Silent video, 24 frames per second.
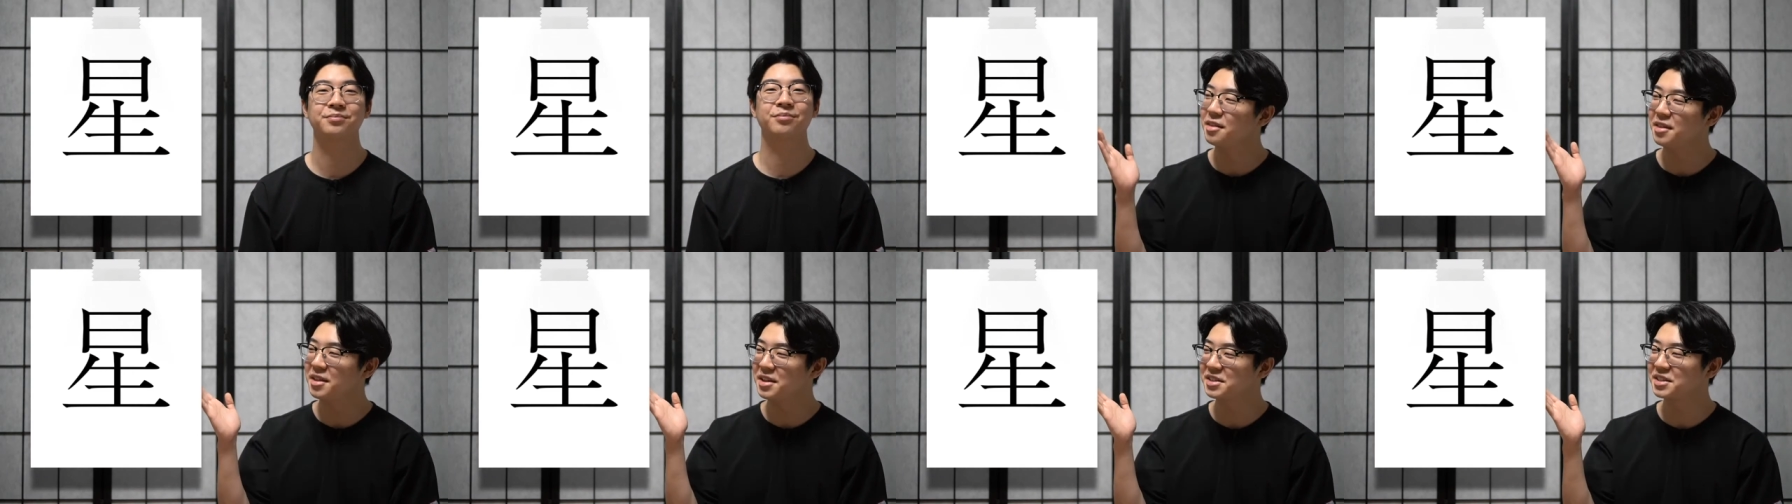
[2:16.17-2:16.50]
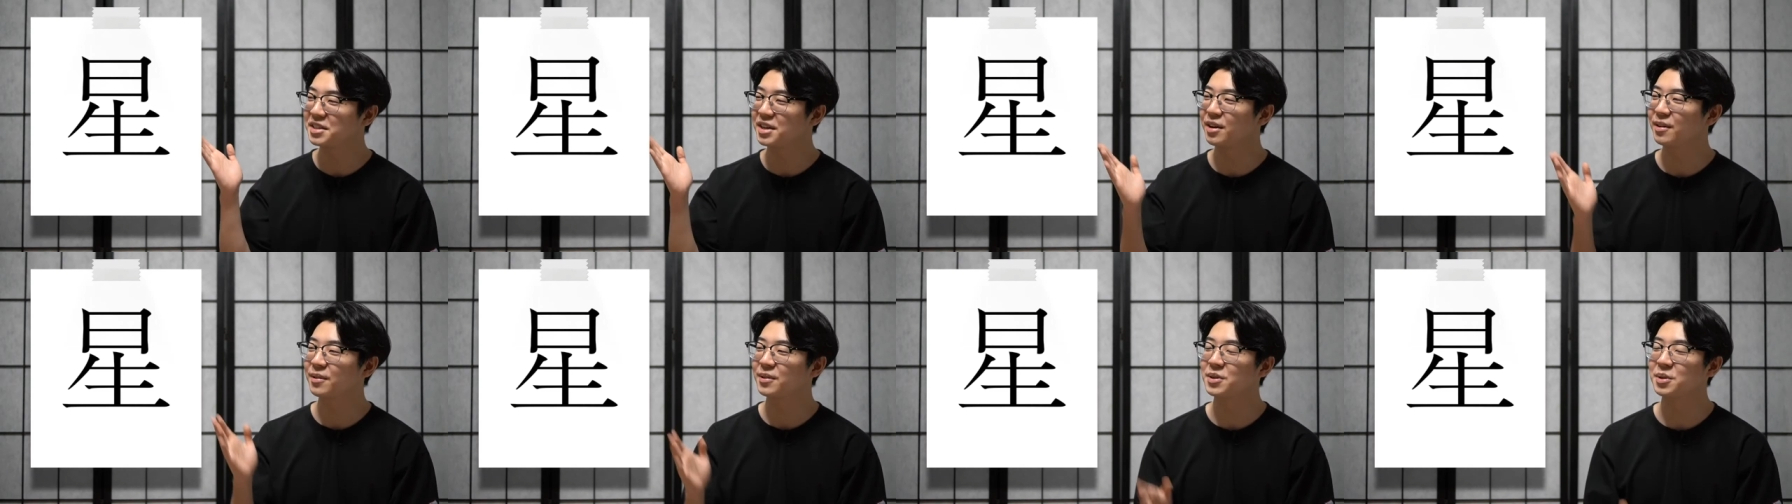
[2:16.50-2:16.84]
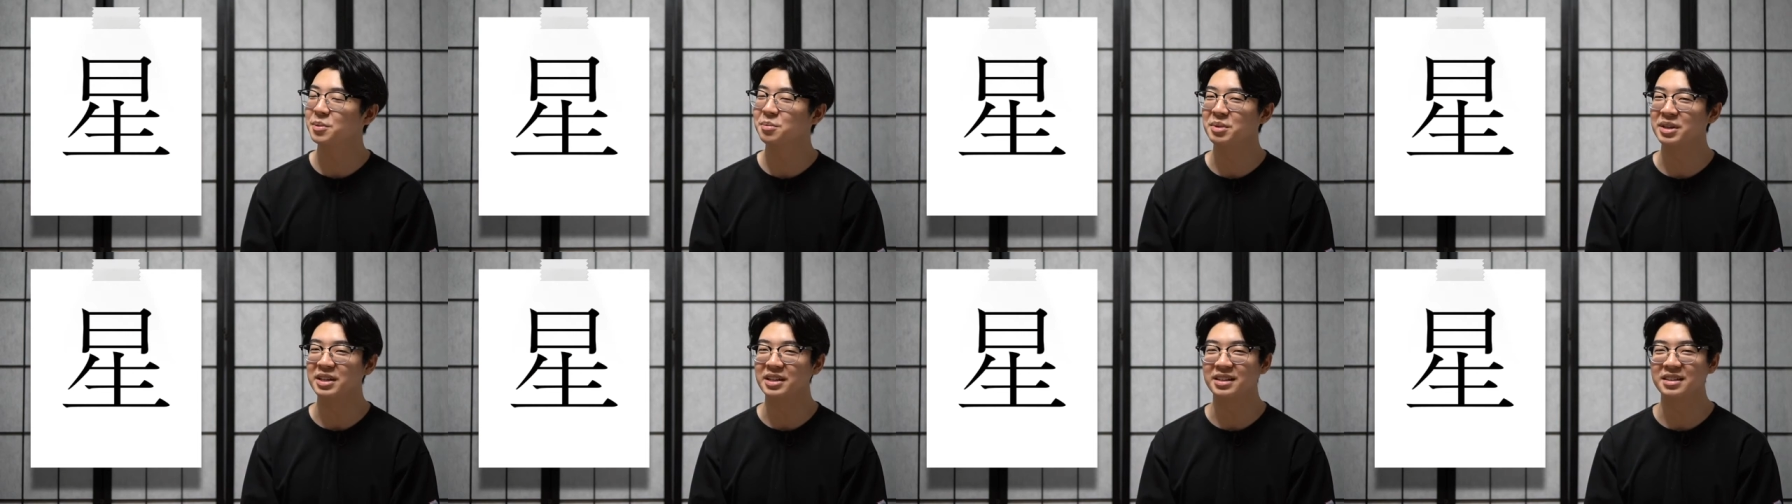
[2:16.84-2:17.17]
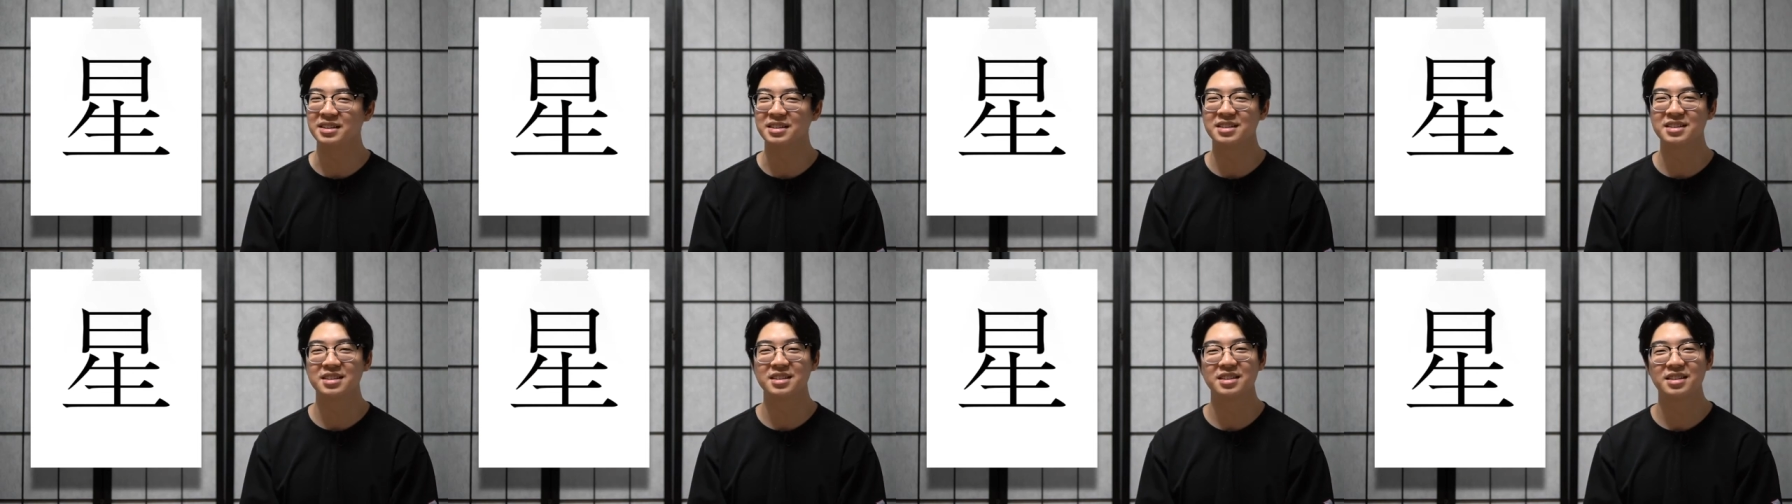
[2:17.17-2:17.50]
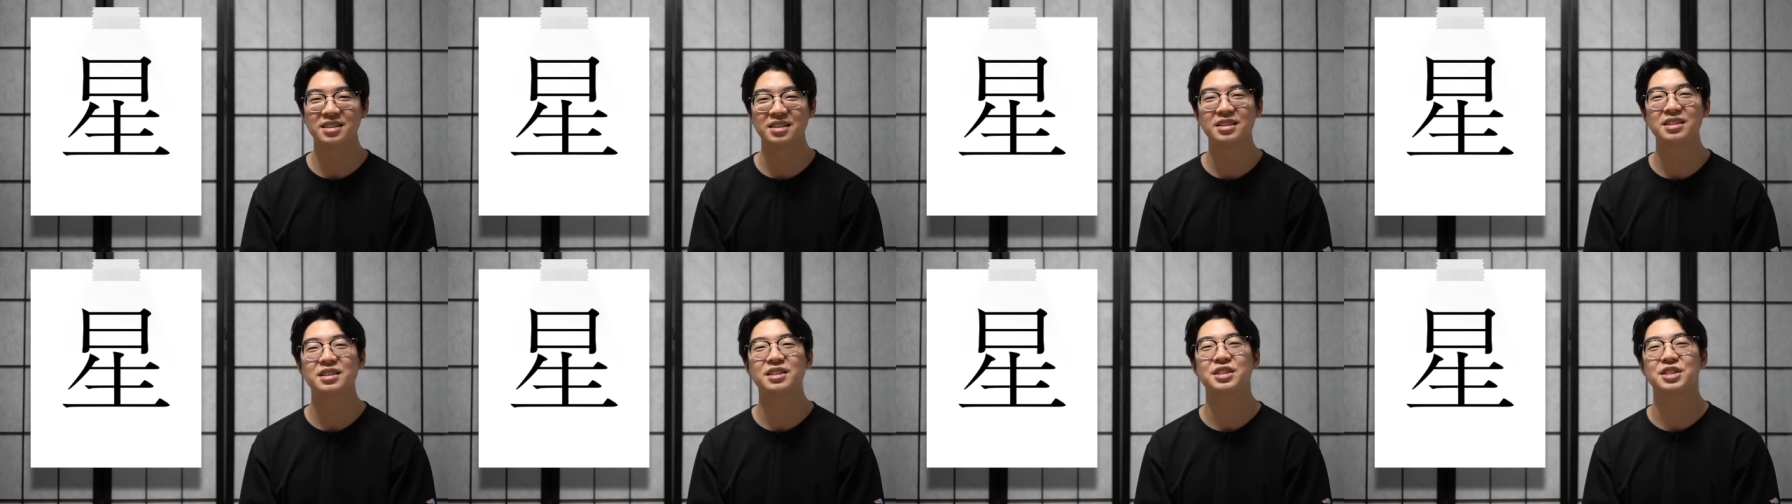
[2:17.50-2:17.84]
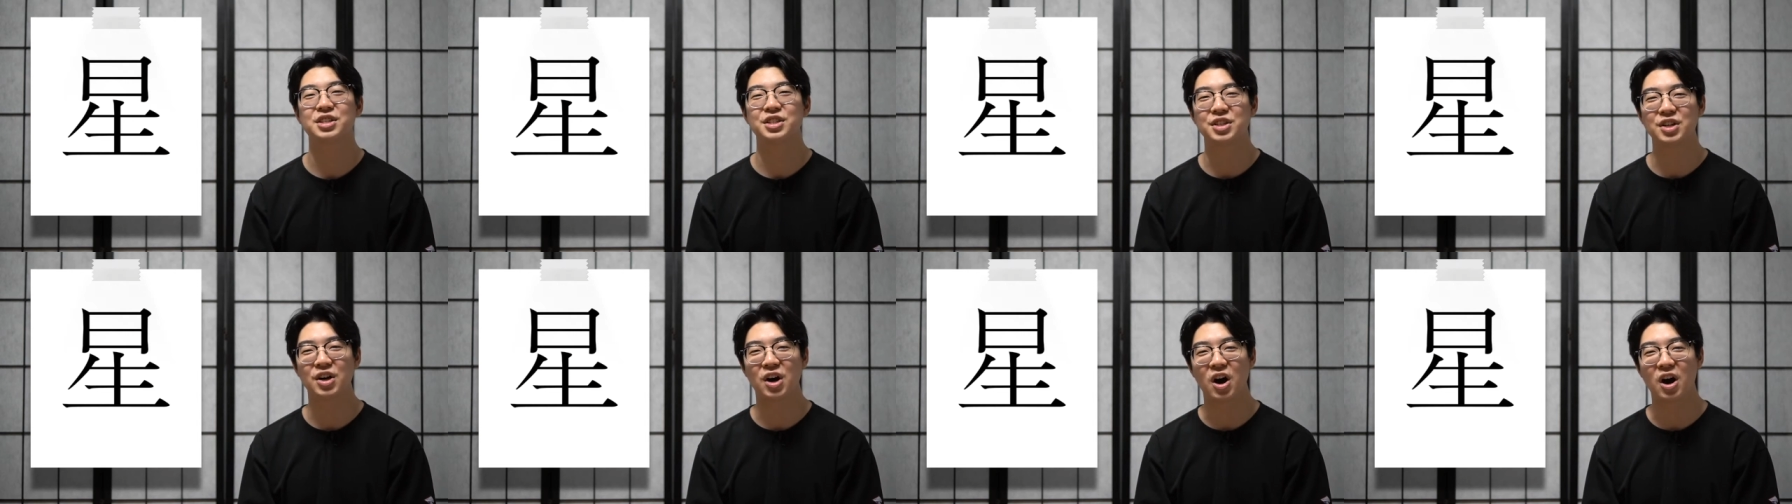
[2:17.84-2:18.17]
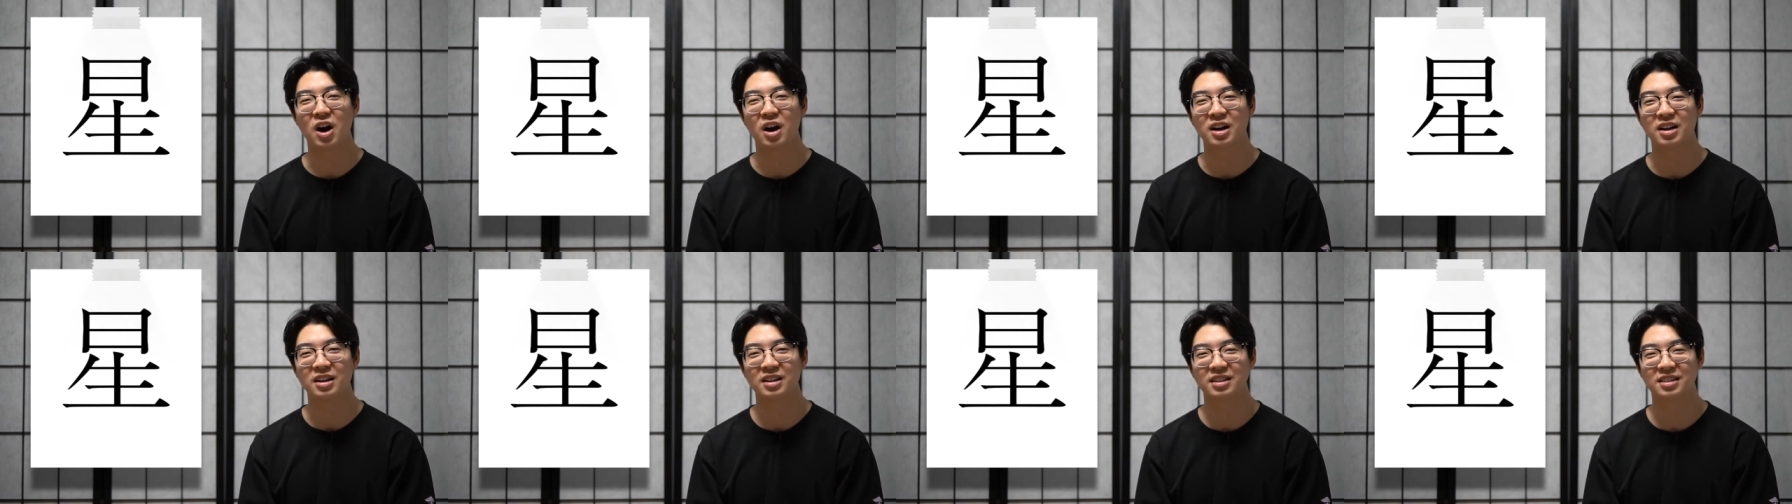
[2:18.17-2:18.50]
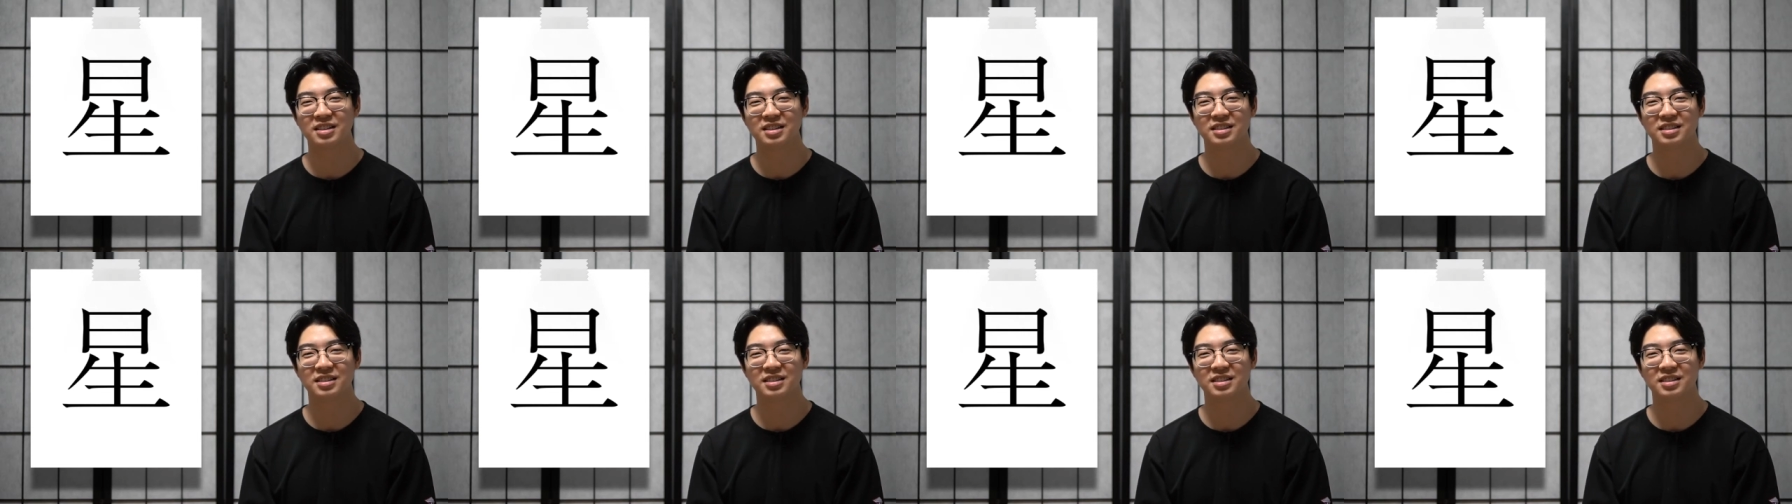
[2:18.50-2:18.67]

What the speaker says: This character means star.